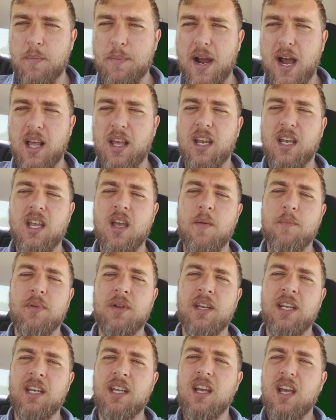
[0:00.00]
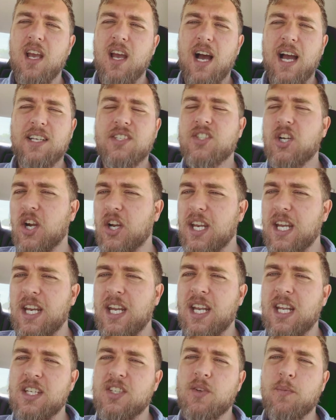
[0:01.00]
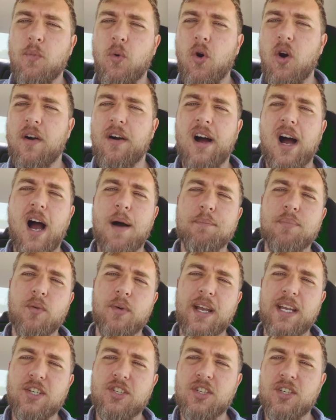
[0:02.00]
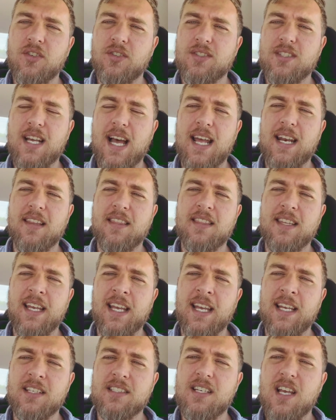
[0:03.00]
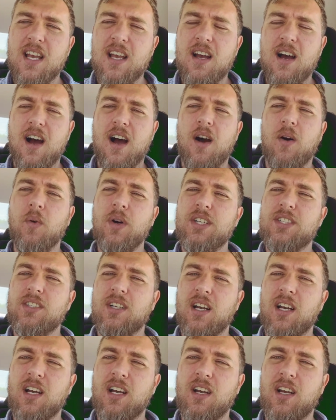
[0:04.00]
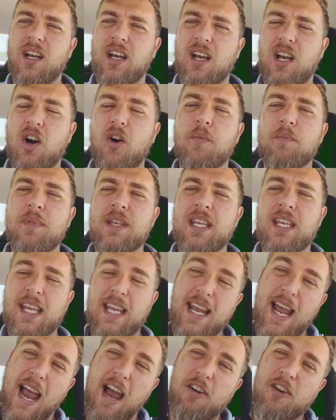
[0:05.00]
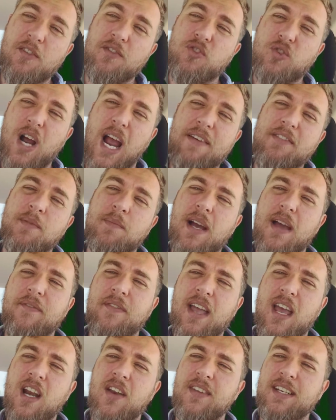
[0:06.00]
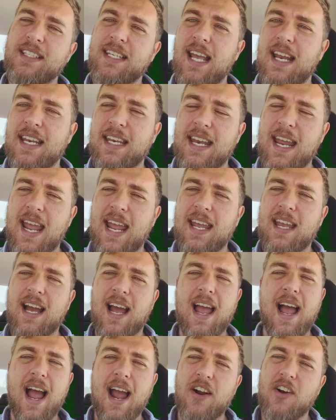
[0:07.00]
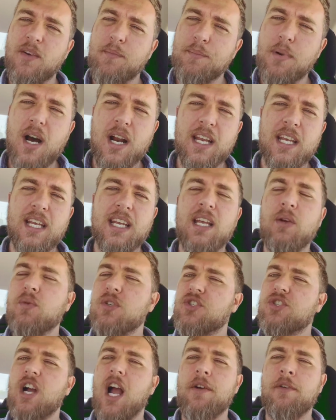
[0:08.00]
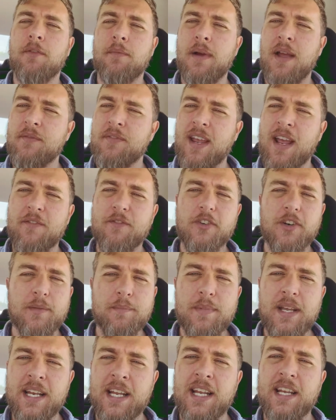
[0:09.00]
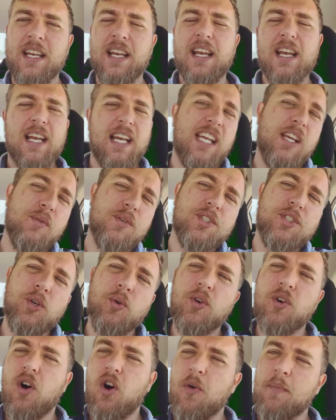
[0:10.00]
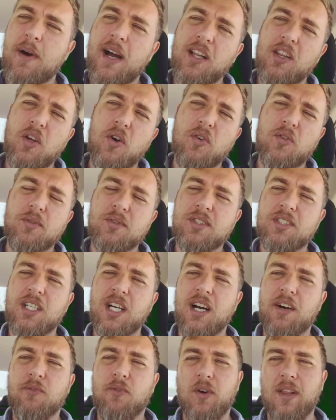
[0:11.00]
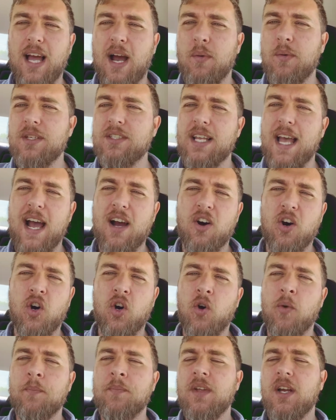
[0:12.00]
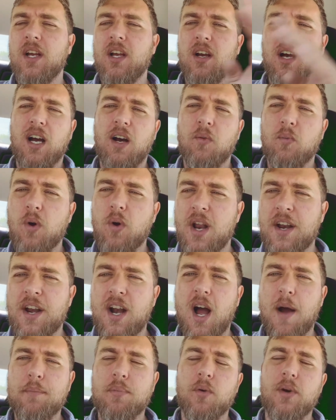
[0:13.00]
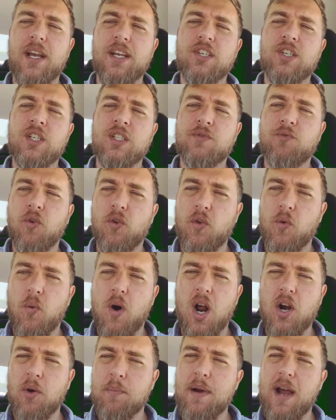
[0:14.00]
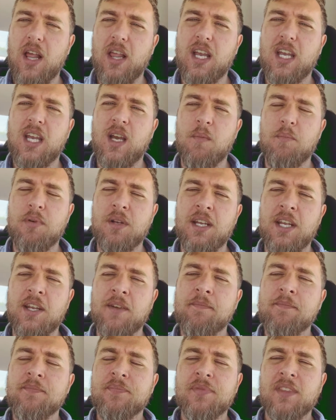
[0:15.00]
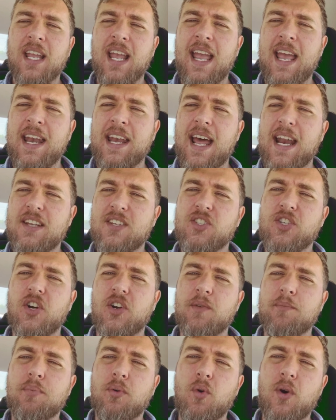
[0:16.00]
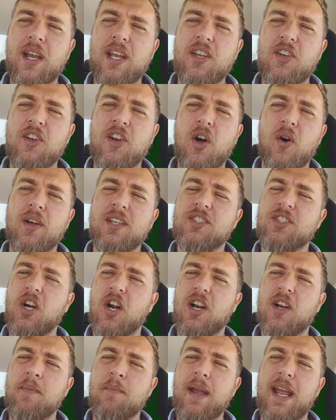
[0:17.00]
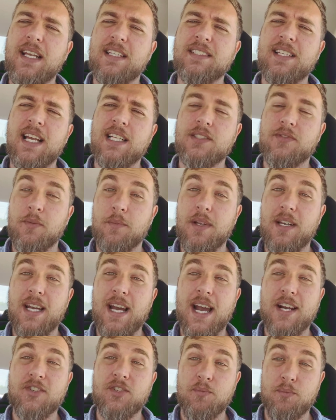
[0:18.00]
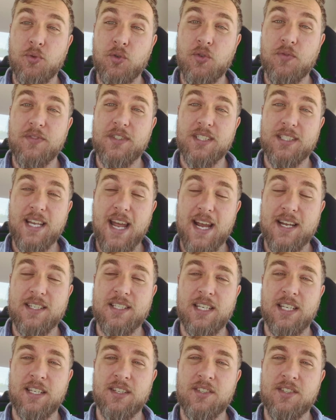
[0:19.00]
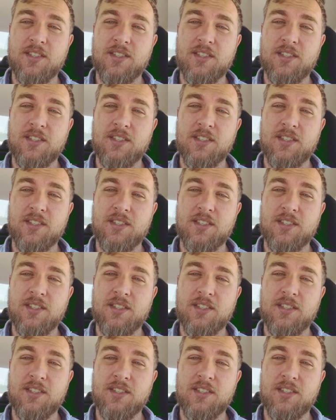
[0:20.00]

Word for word: Pallet company, I start getting into more operational side of things, which helped me get out of driving my van on the day-to-day. I hired a buddy. He was driving my van for a minute. He was doing all my local stuff while I was at home running operations for the Water Pallet company. And at a certain point, it started to make sense for me to actually move to Texas.